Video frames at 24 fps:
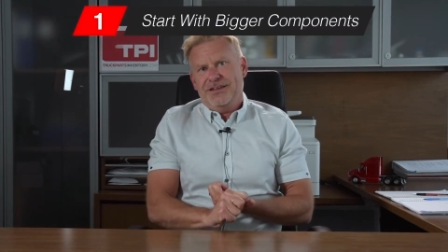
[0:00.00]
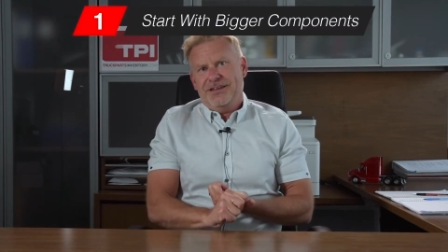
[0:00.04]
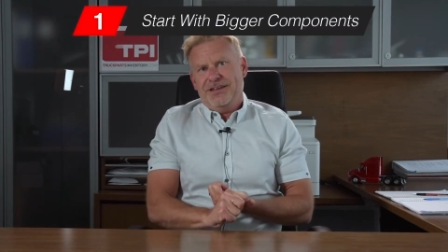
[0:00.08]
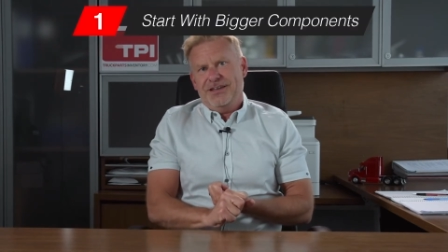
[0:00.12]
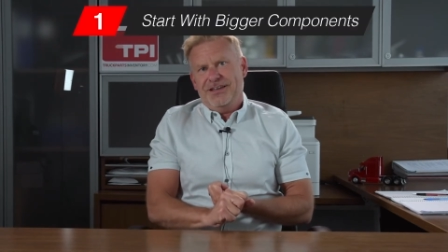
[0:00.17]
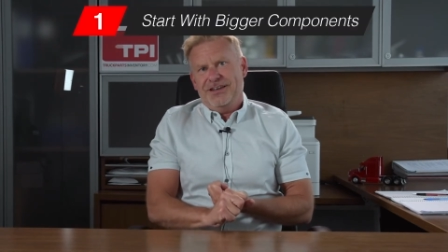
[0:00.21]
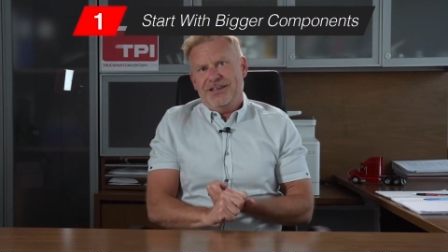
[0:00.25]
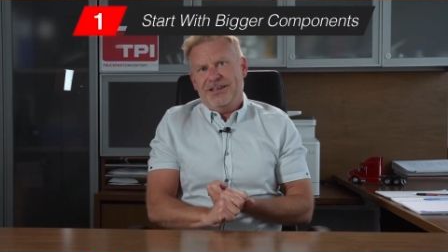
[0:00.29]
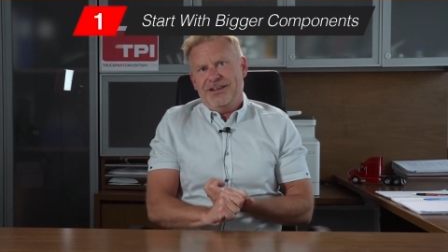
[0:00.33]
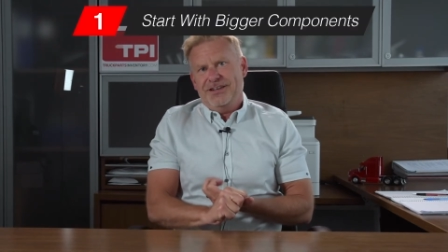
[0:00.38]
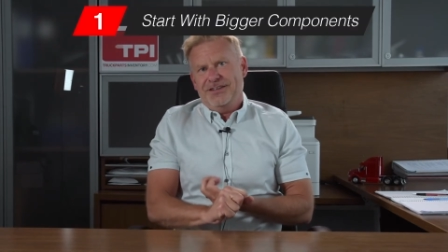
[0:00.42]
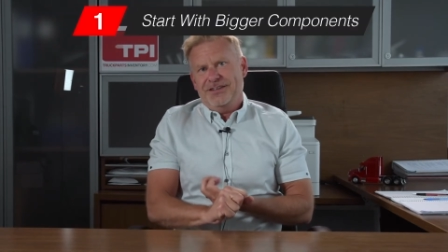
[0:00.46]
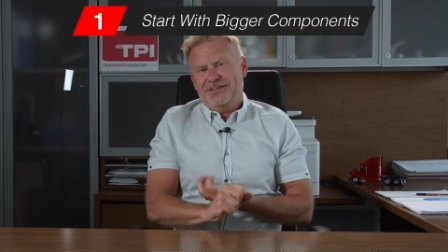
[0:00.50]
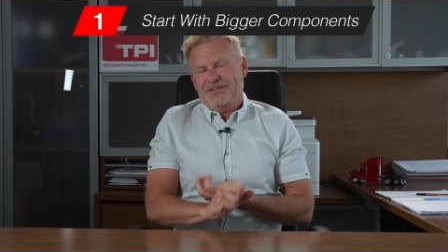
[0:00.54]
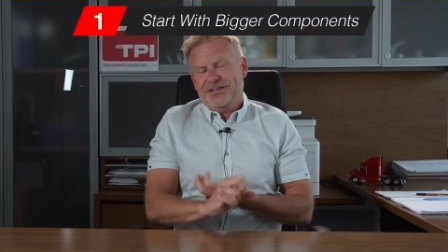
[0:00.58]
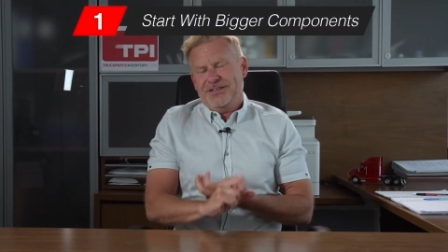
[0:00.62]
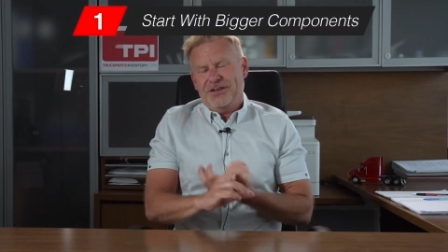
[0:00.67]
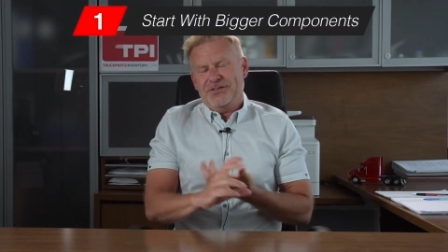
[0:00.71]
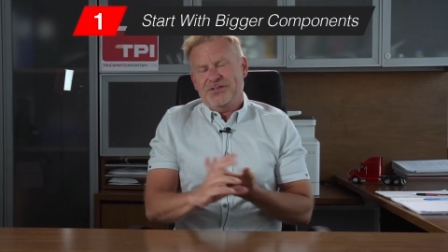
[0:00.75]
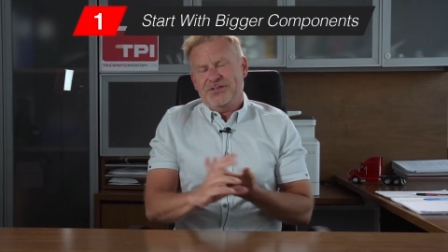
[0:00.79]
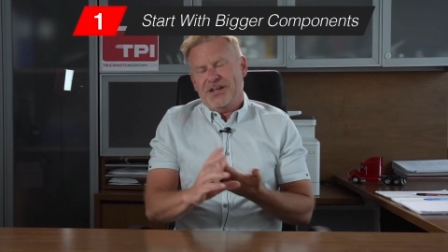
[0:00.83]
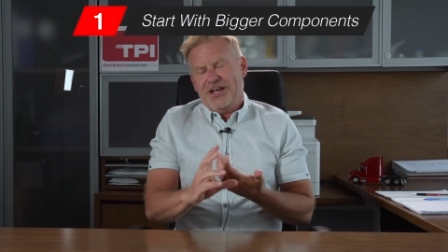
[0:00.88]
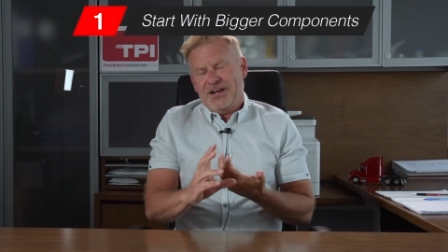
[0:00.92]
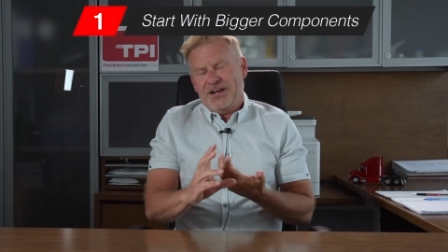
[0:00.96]
and, and, it
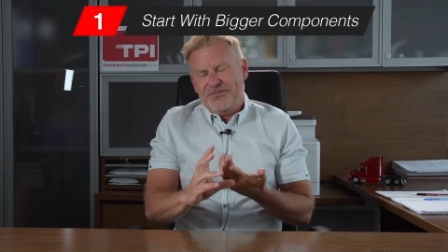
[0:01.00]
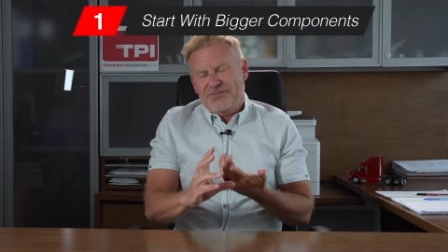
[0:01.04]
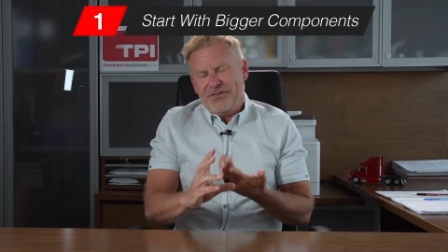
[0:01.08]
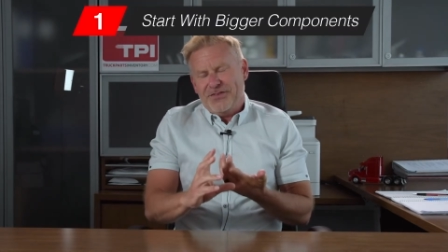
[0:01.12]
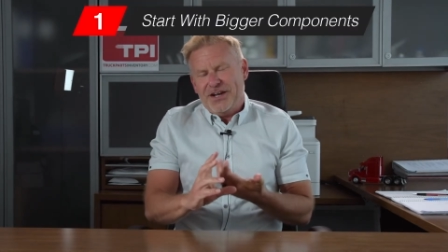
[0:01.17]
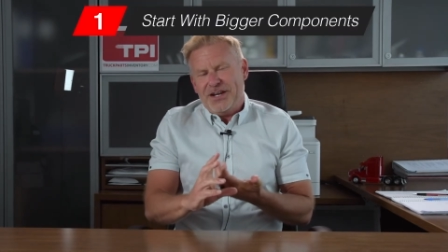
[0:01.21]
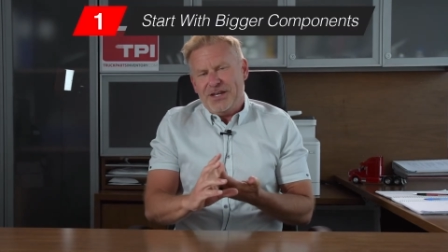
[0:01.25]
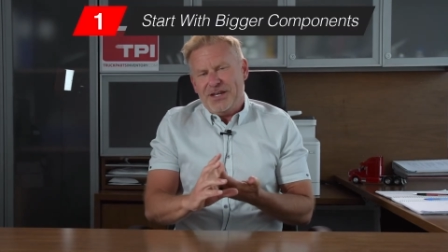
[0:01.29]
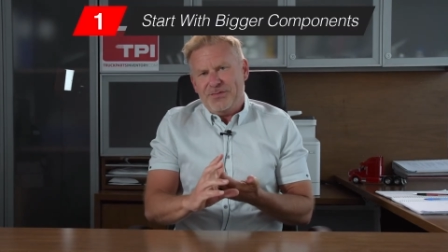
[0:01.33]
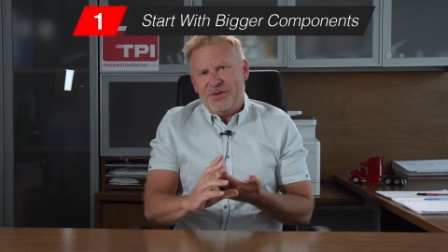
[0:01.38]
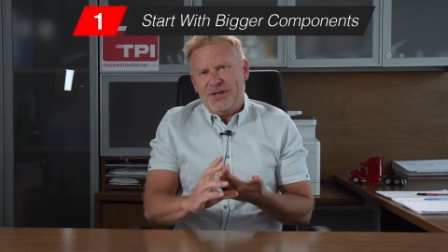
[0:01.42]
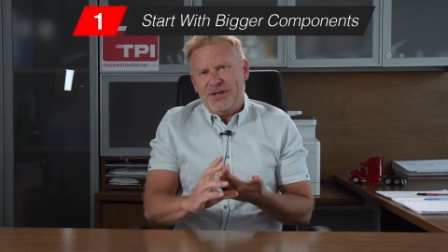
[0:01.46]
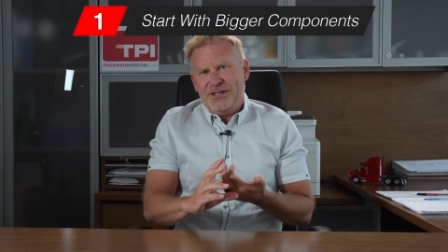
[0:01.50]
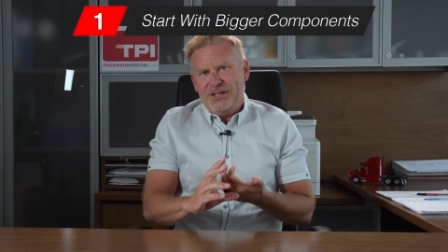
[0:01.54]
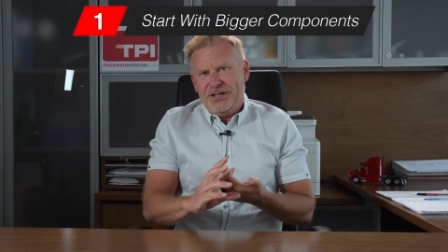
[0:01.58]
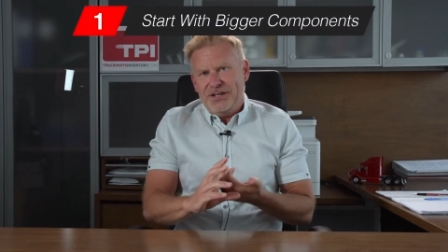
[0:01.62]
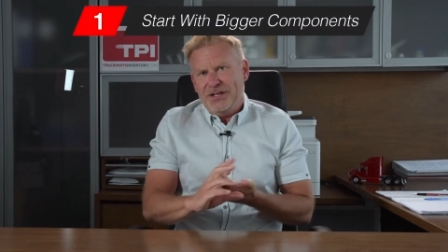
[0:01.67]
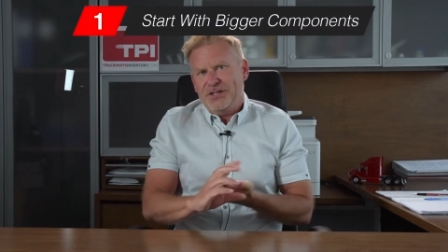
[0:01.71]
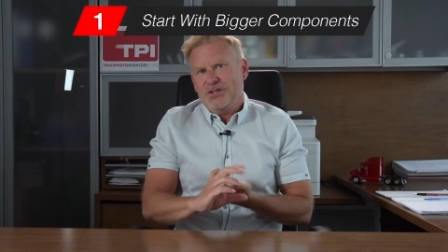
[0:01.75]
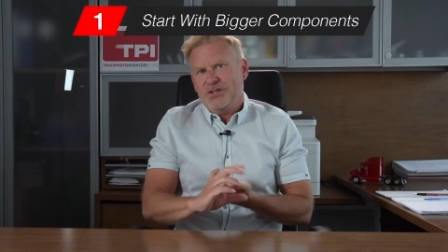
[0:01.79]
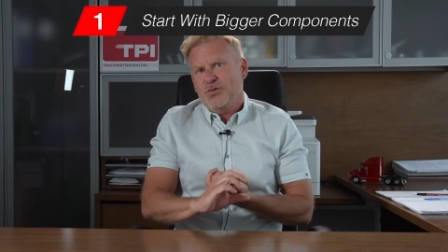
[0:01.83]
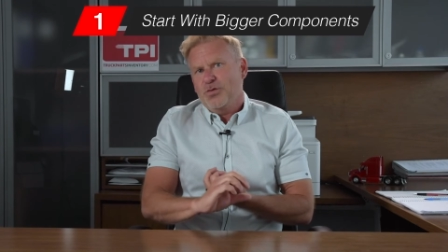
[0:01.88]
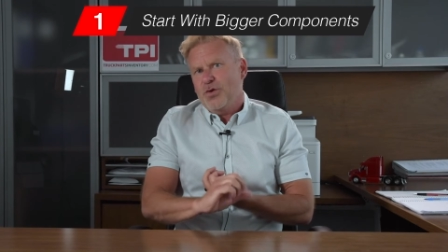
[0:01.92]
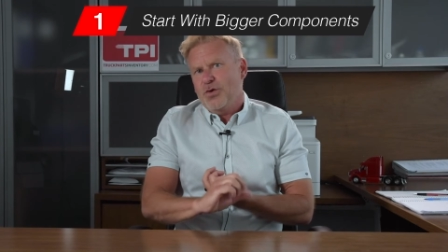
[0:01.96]
sounds kind of funny, but you
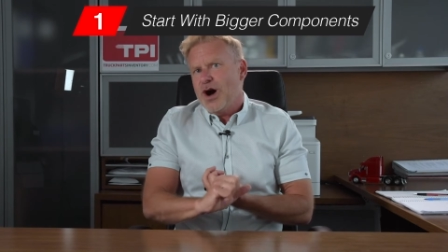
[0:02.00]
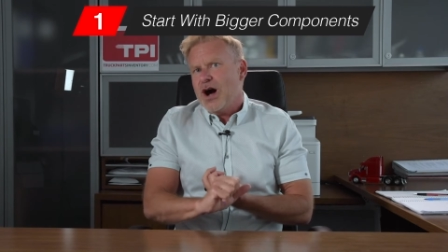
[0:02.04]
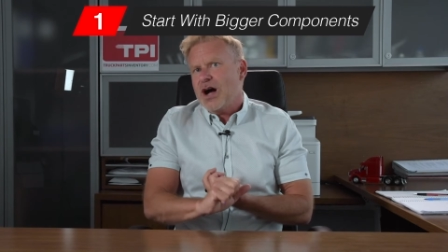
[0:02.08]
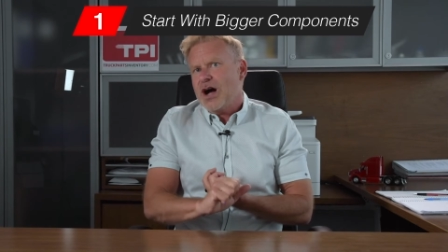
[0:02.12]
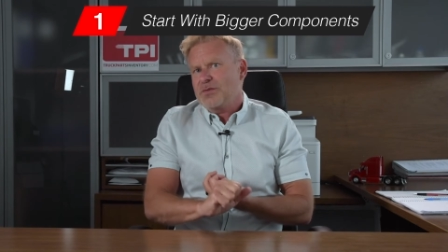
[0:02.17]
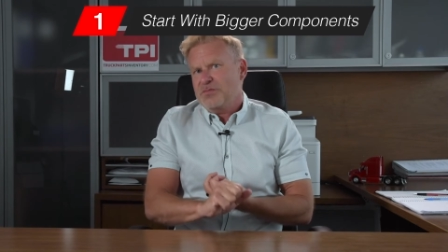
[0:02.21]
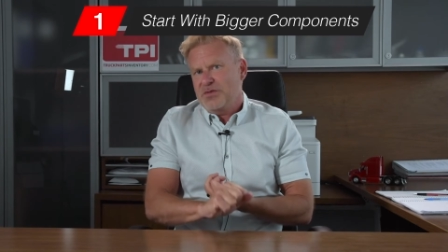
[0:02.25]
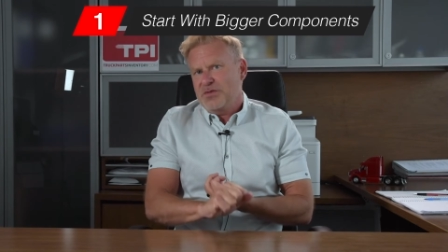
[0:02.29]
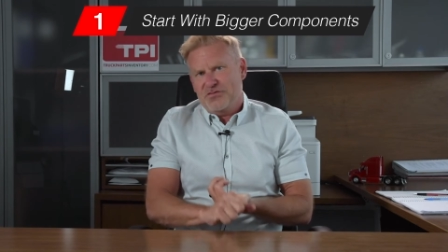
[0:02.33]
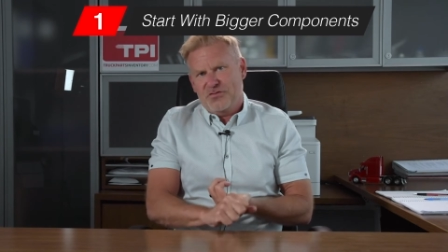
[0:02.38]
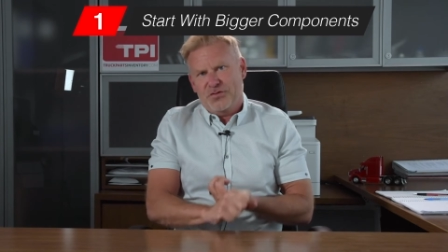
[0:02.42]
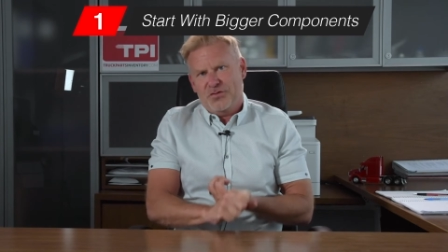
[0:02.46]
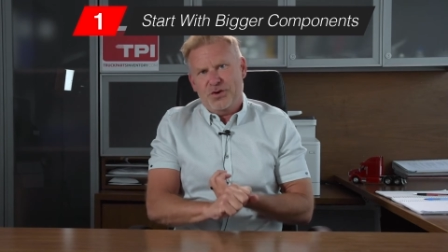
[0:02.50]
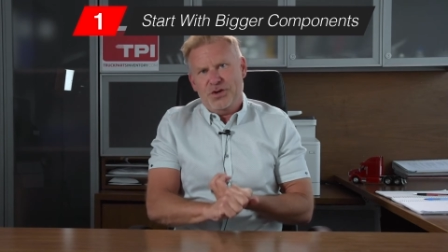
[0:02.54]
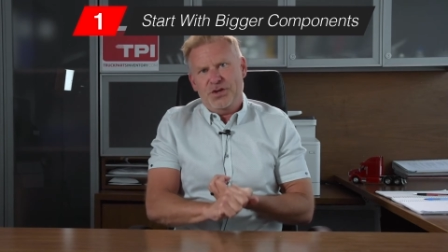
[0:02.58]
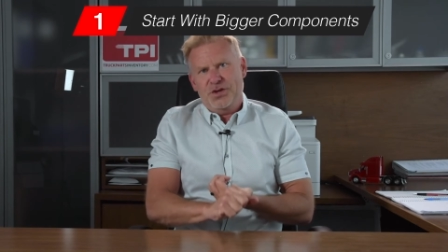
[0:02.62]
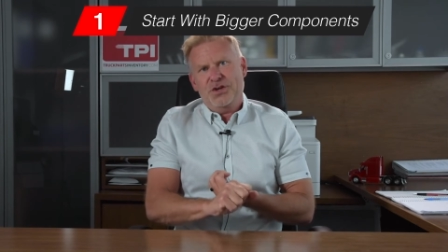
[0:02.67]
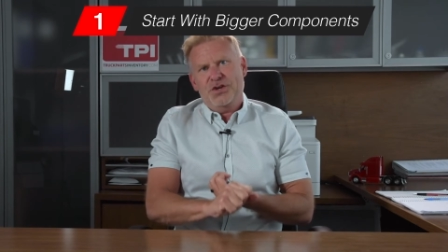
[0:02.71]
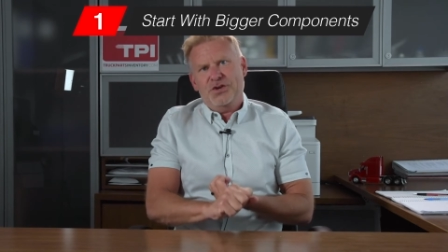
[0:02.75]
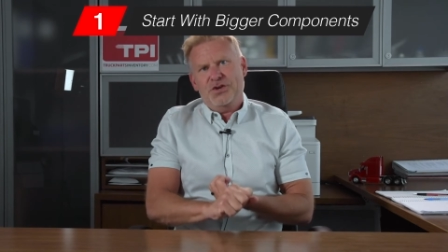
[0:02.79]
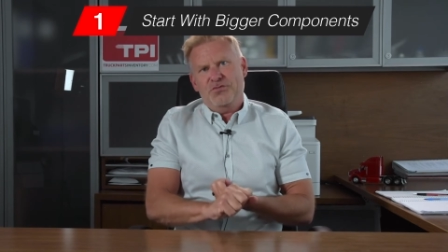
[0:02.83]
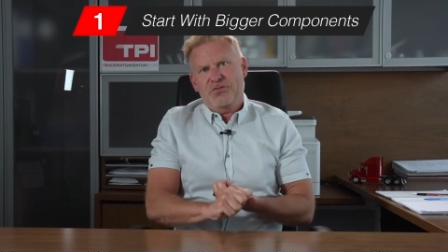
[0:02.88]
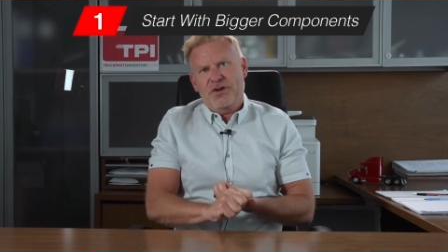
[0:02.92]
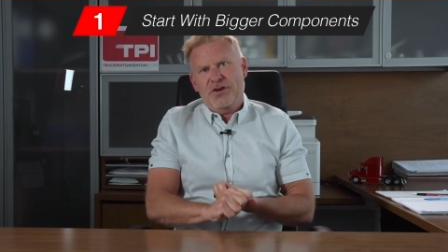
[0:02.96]
need to walk before you
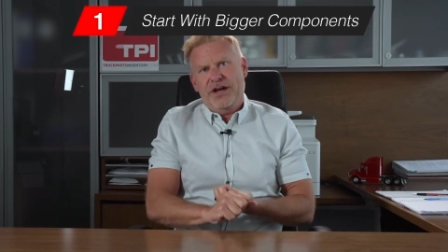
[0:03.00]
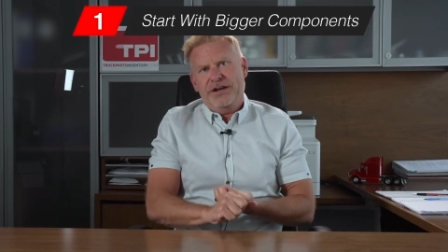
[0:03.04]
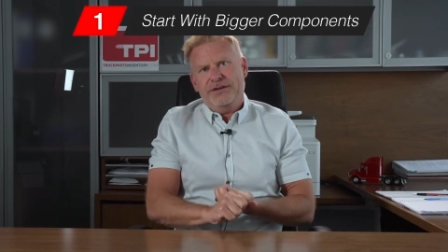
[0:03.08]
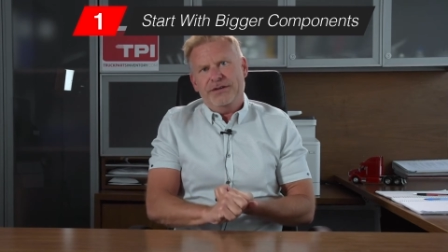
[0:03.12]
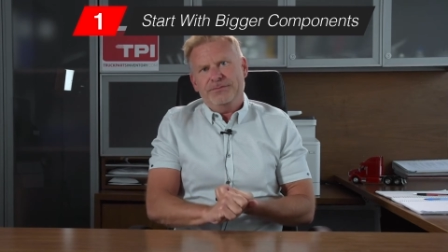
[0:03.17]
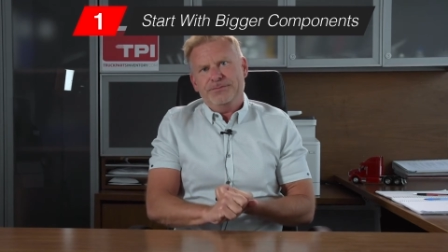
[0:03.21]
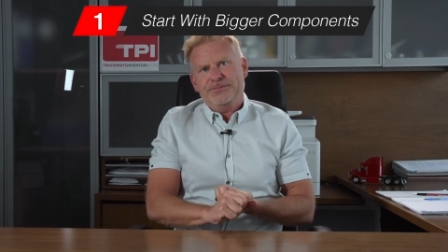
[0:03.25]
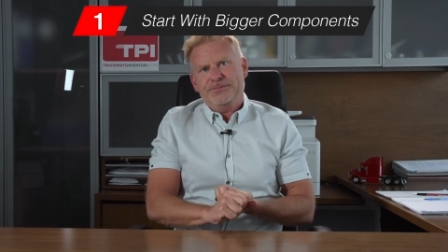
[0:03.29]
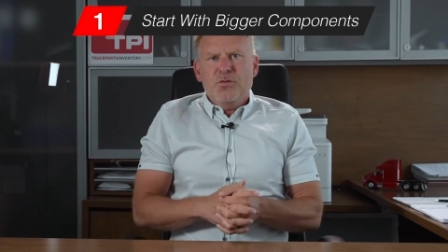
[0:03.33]
can run.